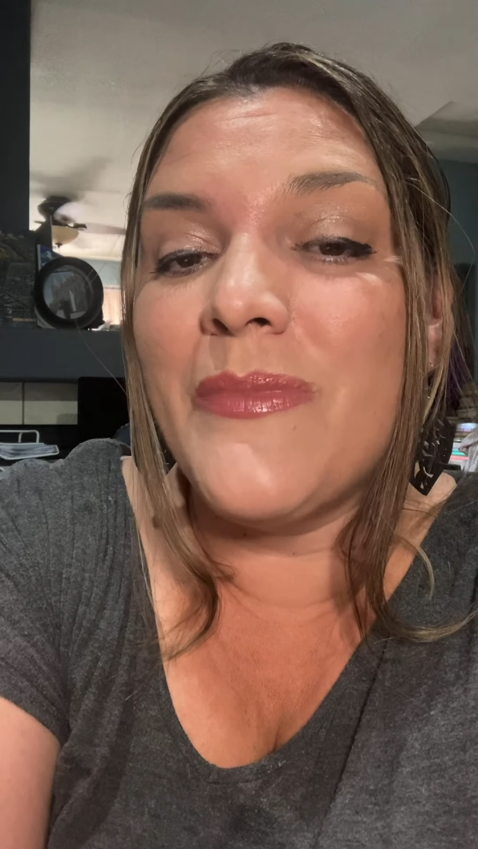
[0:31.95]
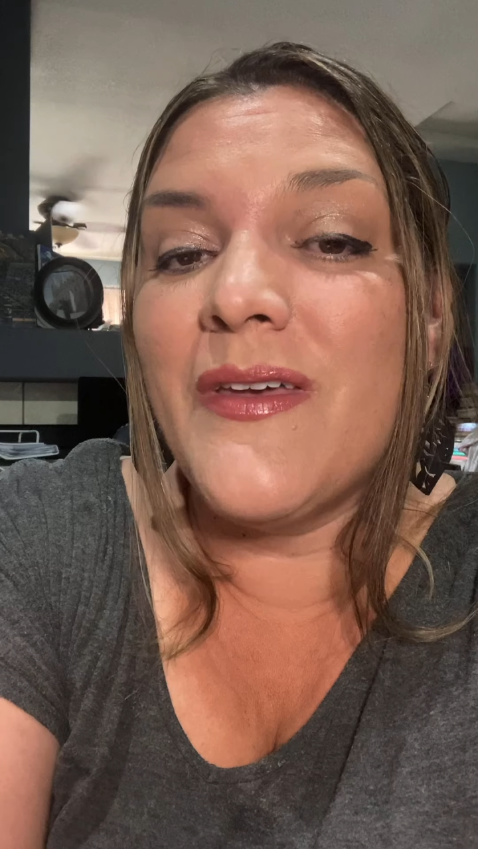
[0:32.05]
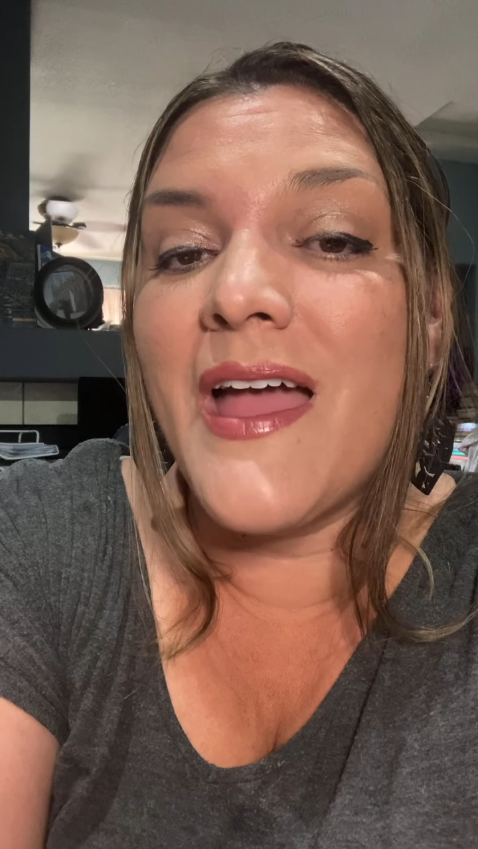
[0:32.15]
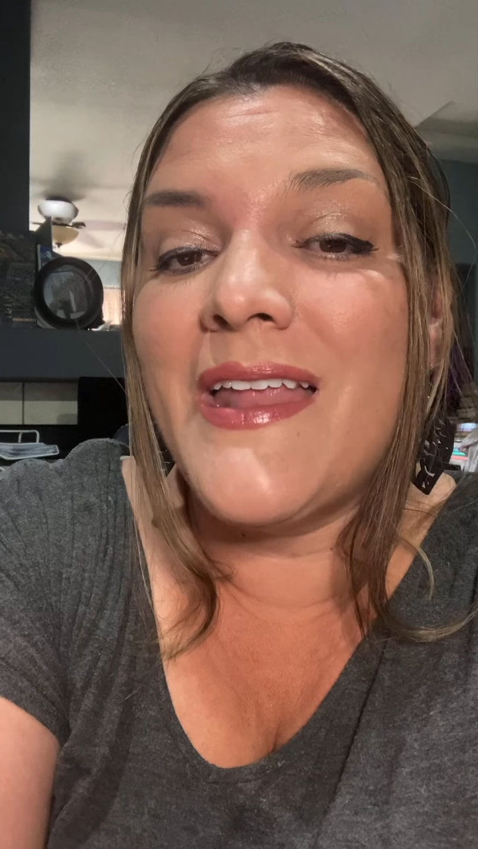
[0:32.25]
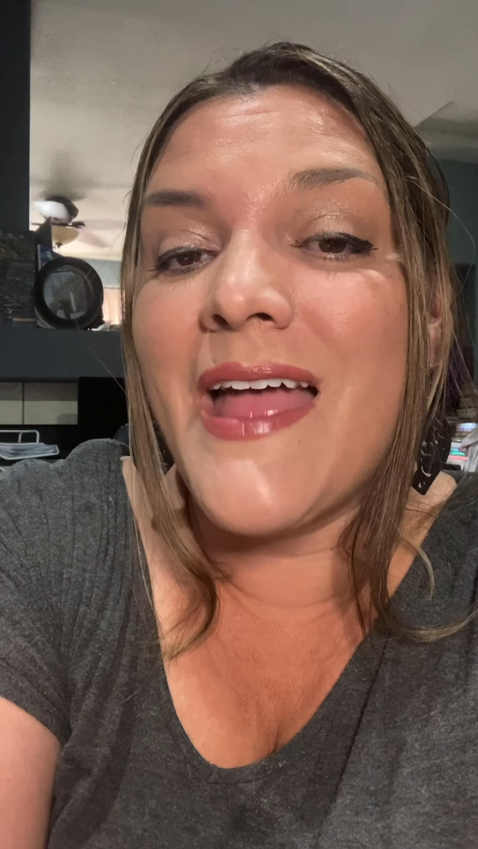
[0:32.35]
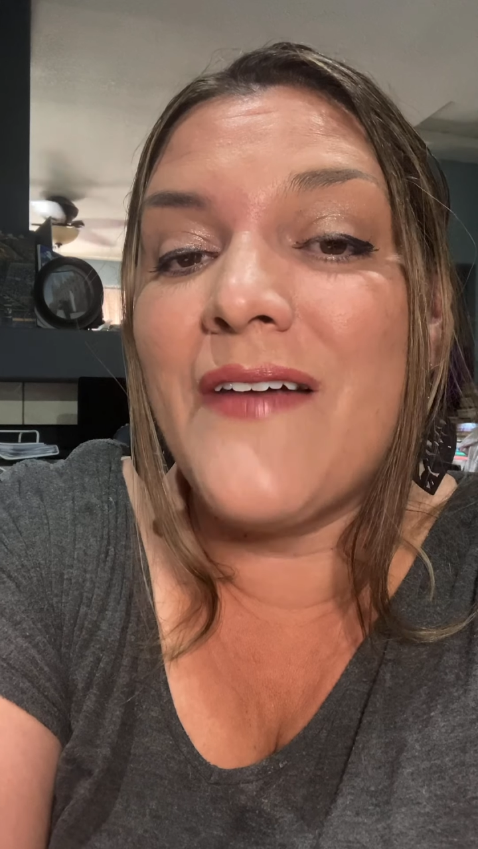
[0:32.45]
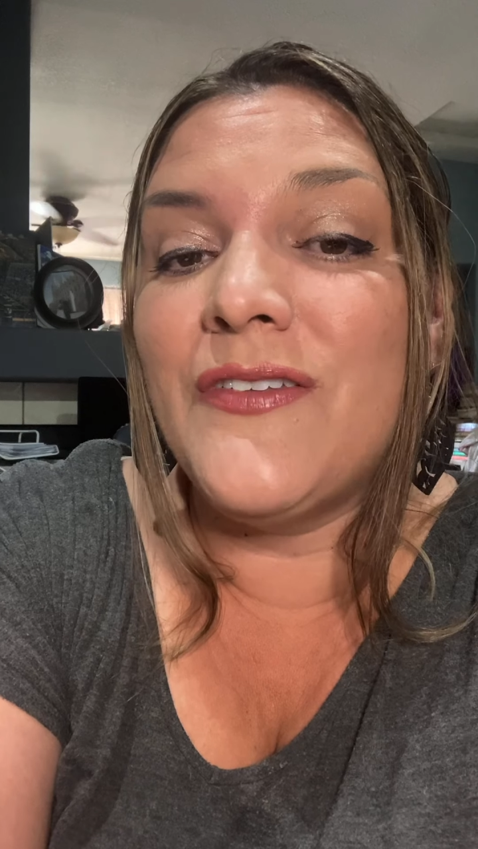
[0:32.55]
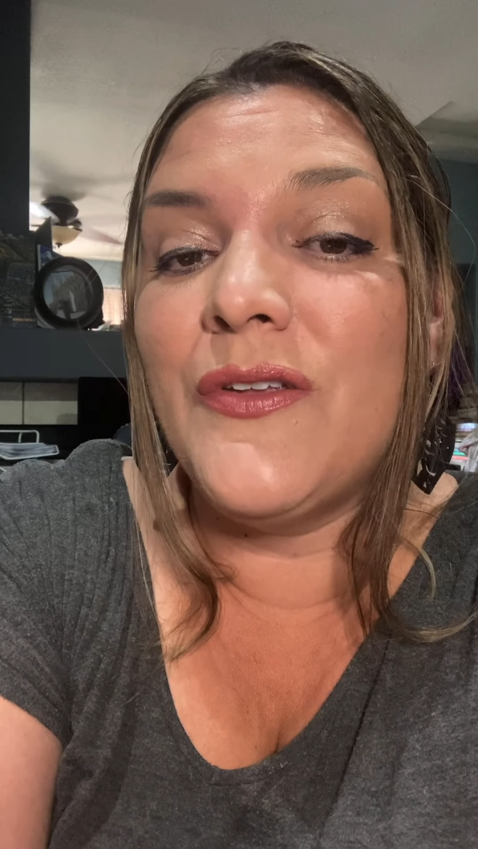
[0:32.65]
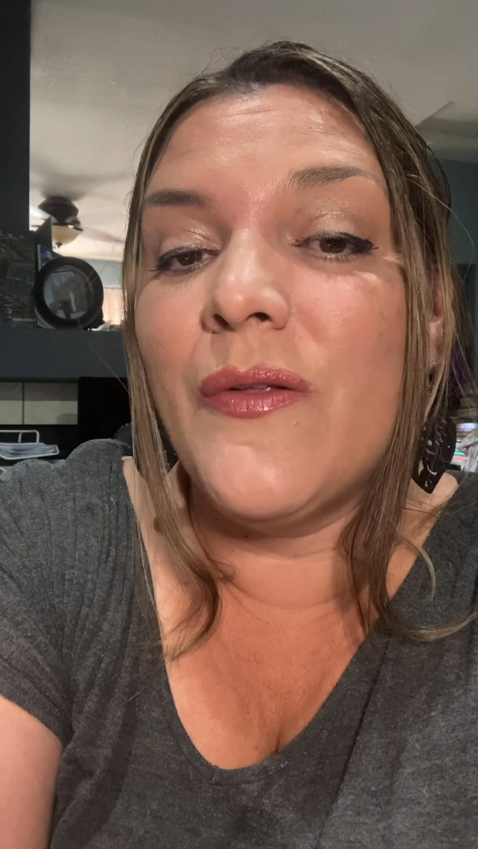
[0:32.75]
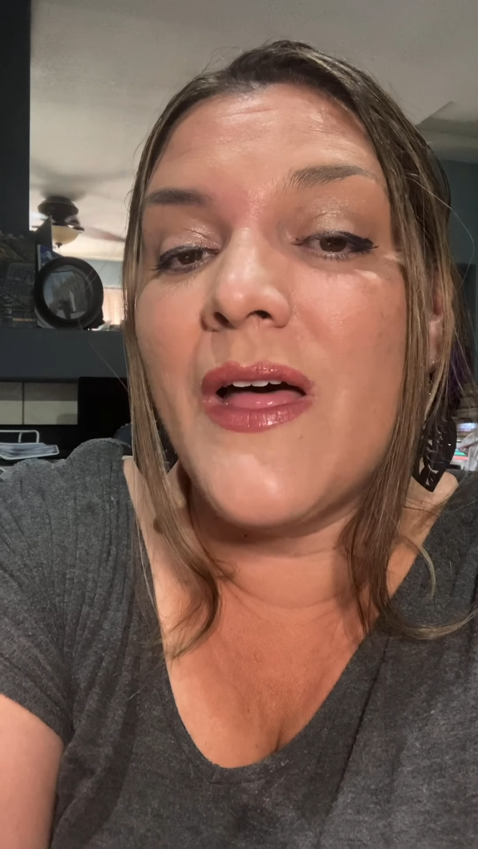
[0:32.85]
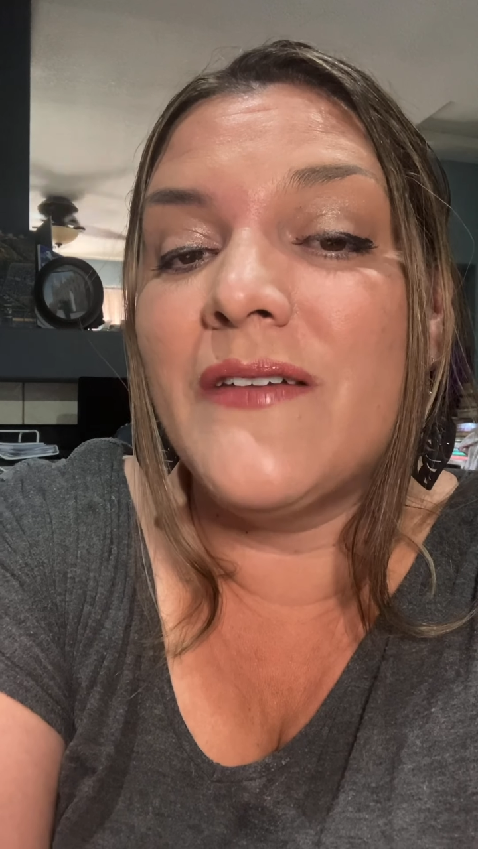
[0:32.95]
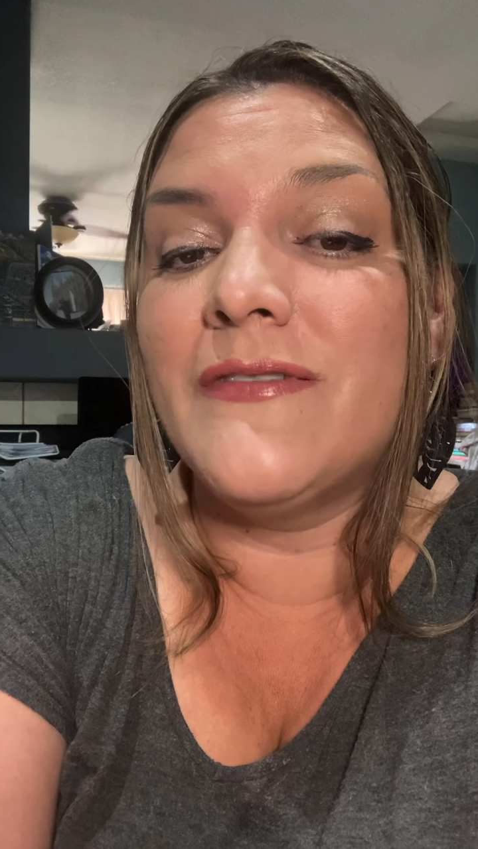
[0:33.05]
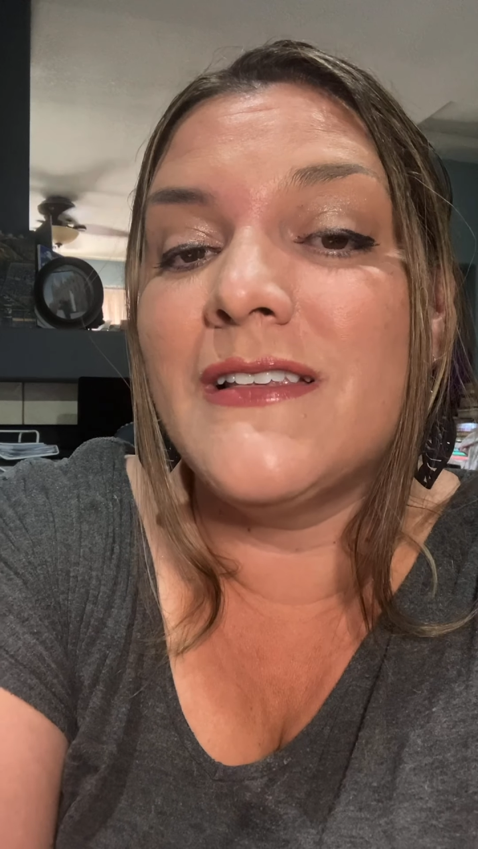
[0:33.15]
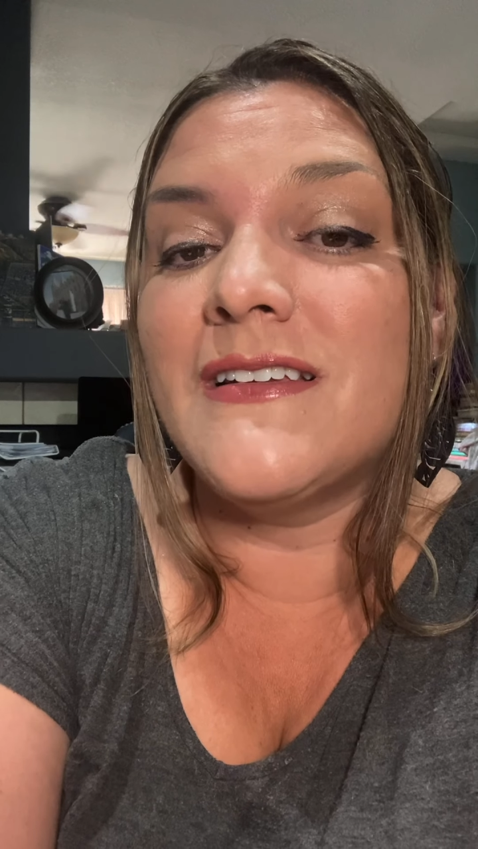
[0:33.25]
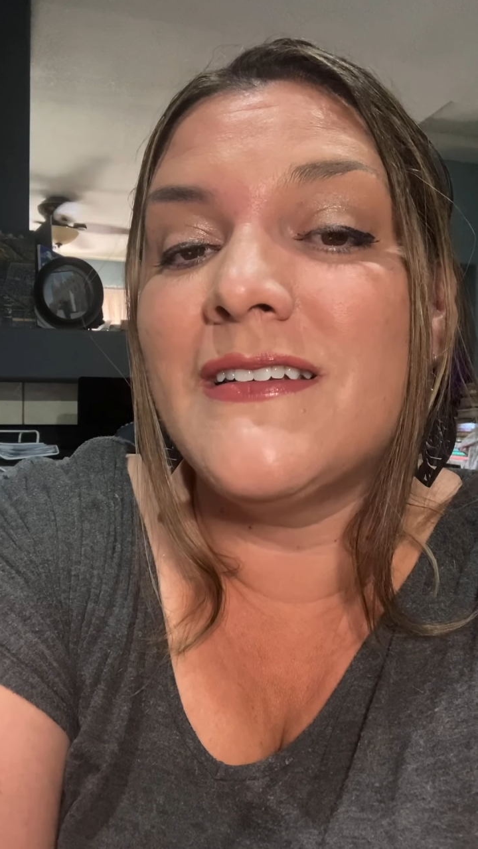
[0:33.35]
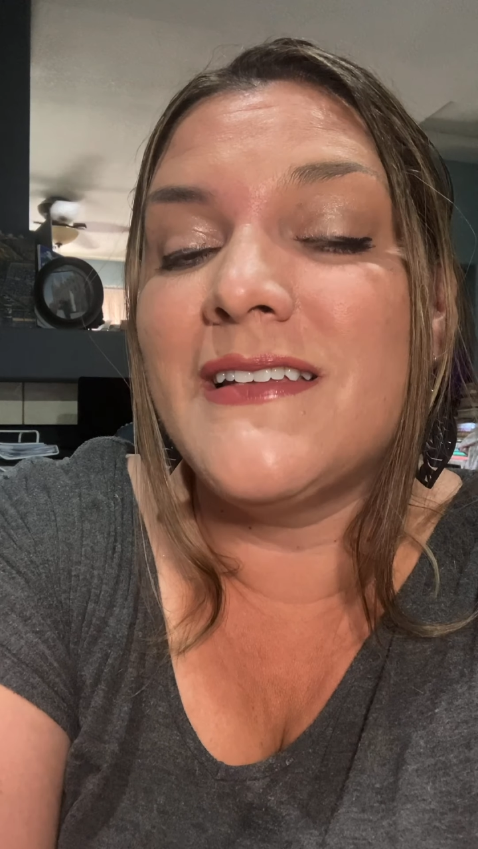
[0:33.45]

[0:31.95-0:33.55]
you kind of have to do a lot of research